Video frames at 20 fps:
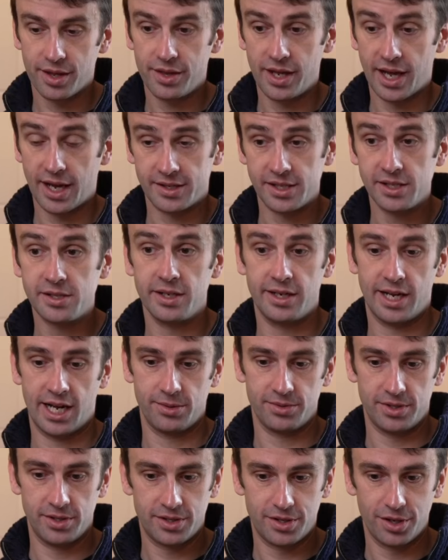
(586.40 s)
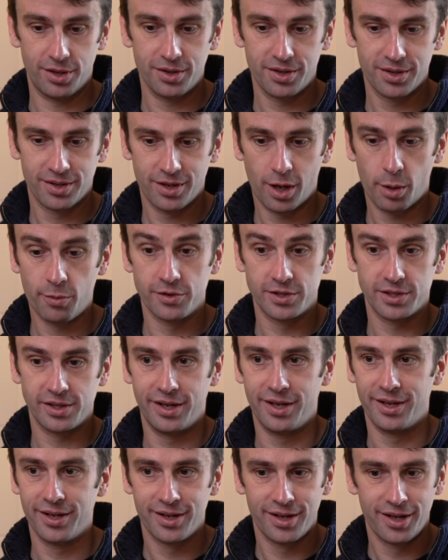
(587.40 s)
the existing housing stock,
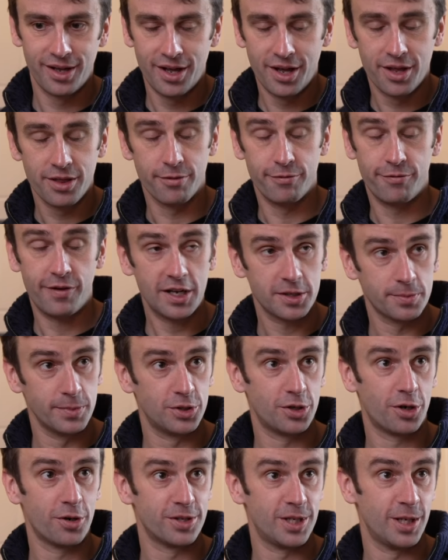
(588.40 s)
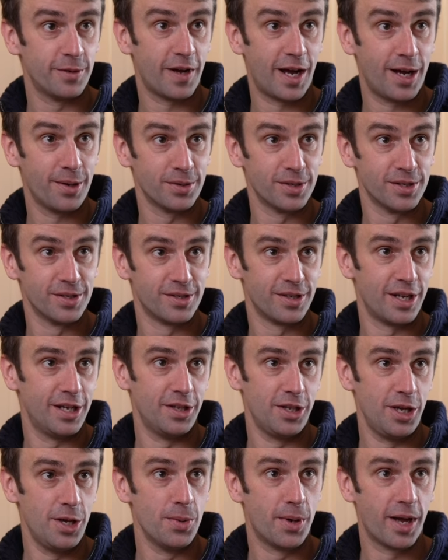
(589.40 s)
obviously, a vast majority of houses in
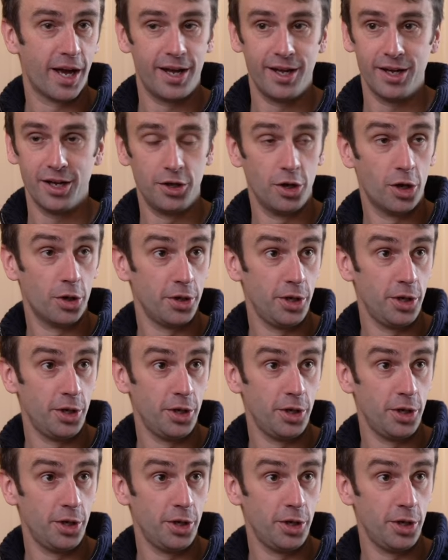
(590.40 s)
the UK are not